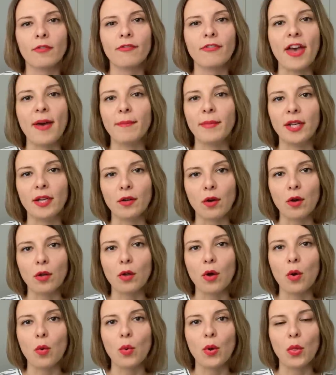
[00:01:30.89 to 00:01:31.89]
famine
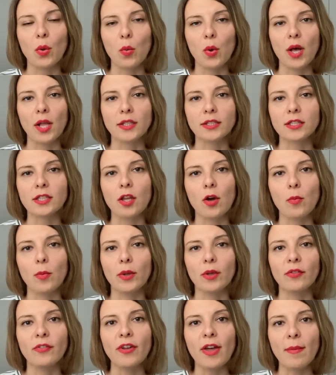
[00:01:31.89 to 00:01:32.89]
all over the world,
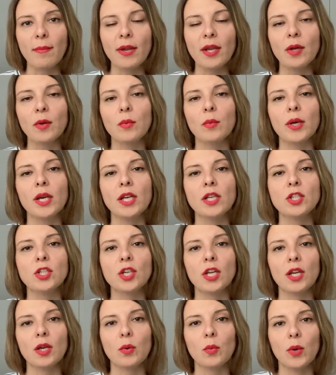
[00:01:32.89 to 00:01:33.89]
global famine,
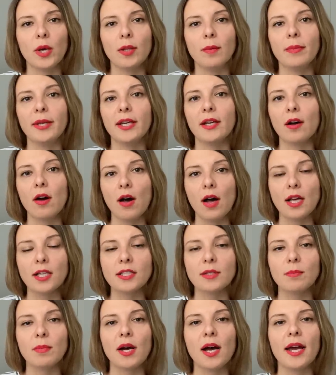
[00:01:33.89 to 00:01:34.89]
which it will be
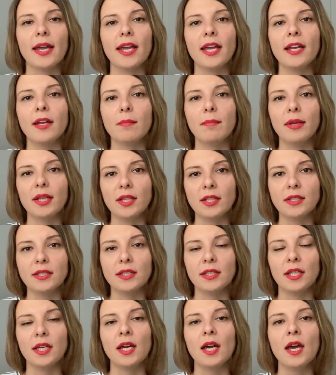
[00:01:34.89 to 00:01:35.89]
caused by
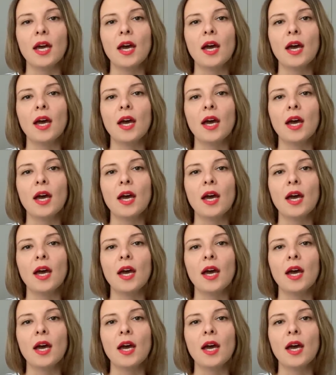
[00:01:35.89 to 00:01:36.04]
inability